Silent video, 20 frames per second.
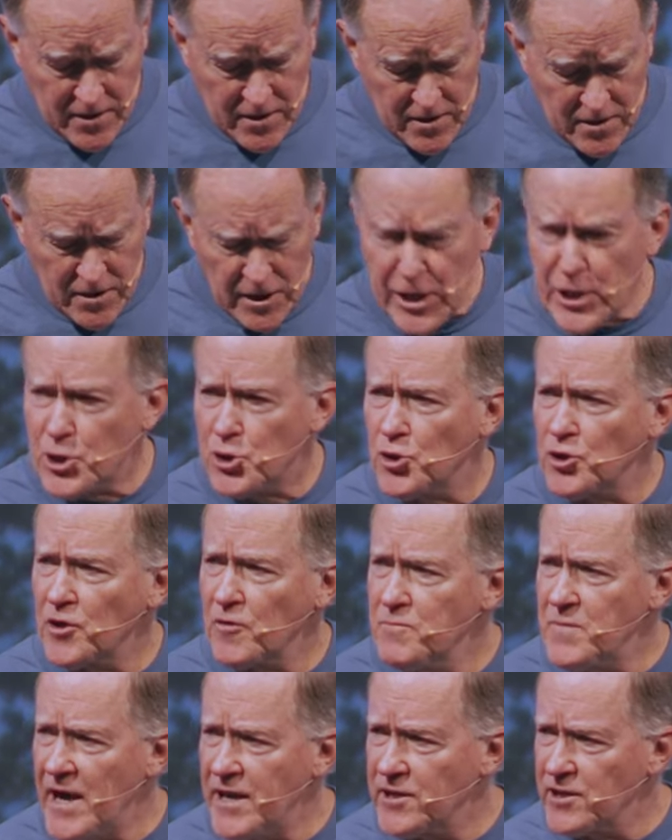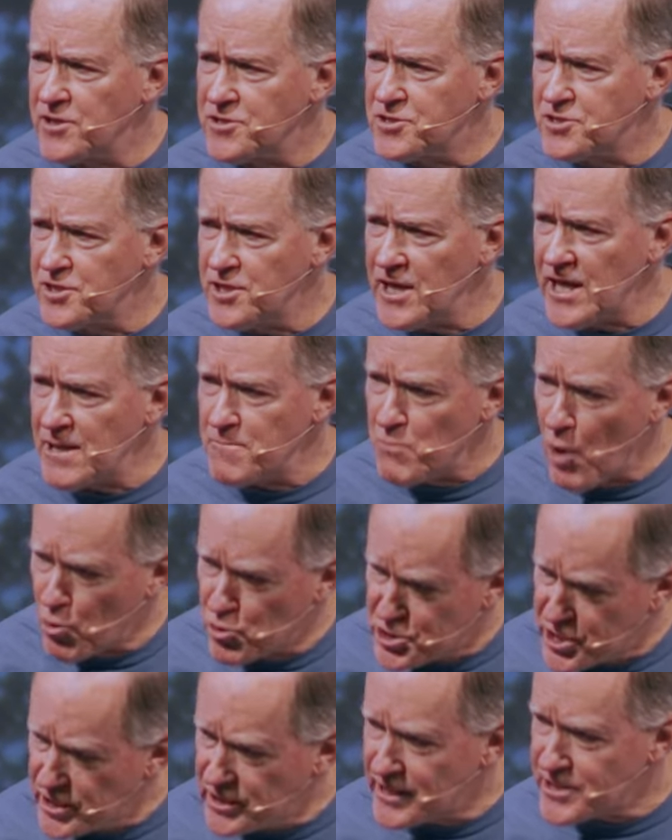He could have made us
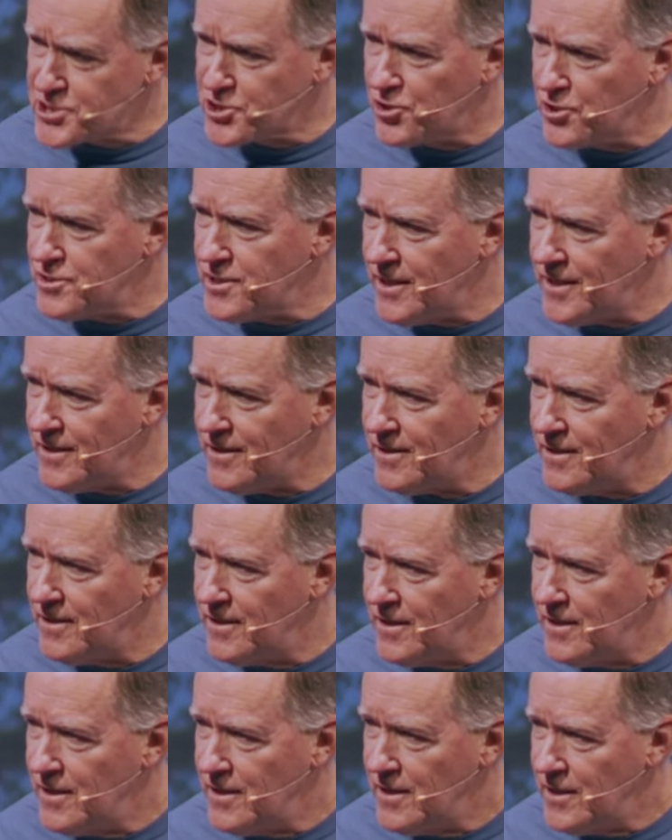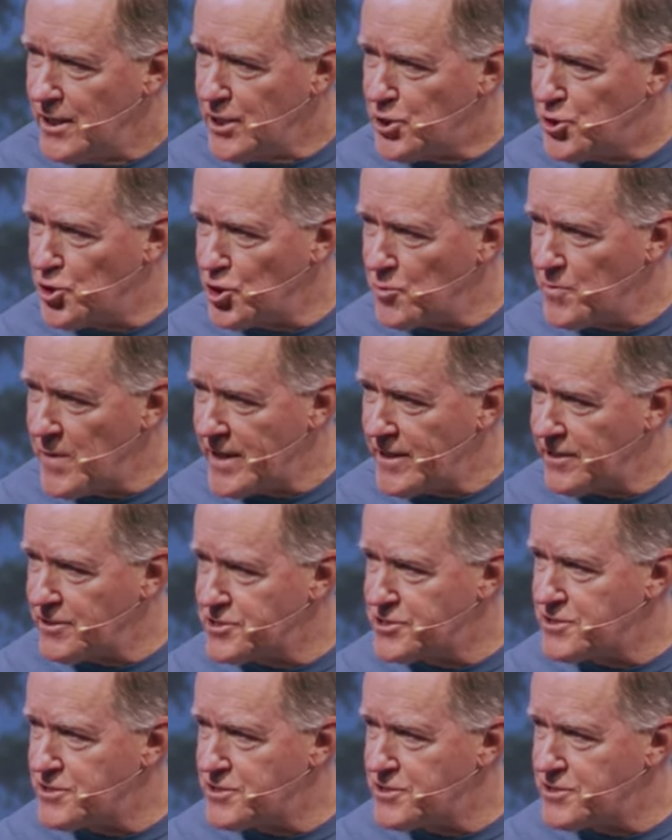emotionless, couldn't he? He could have made us